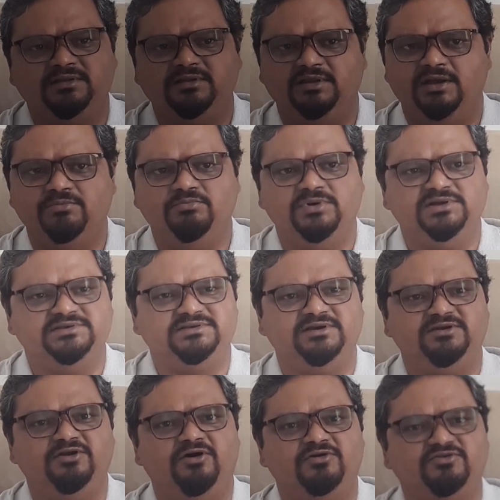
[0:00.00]
The numbers
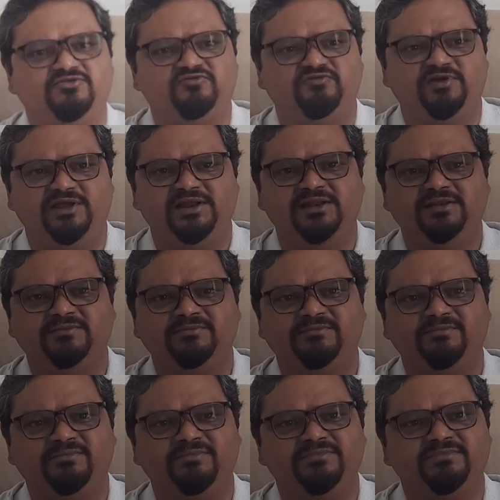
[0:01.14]
did not swell,
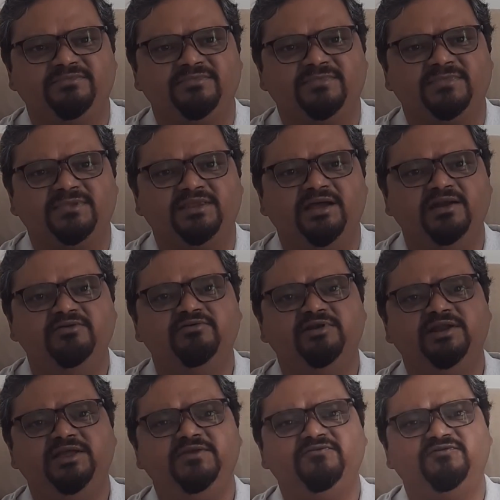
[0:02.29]
and
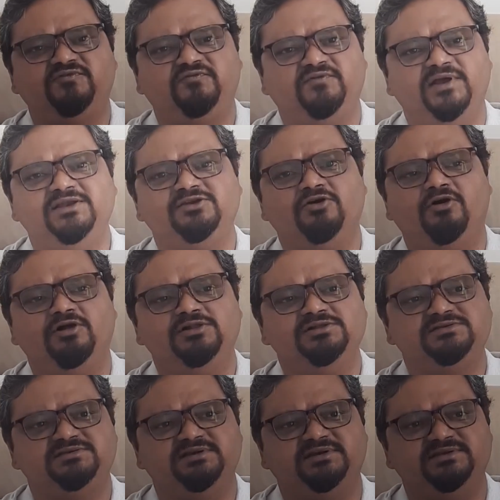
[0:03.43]
relieved felt all
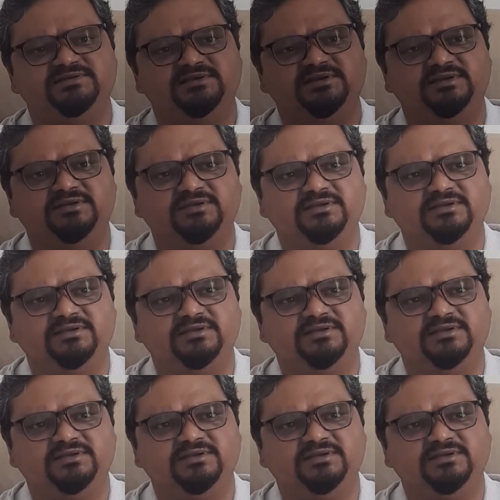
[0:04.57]
citizen.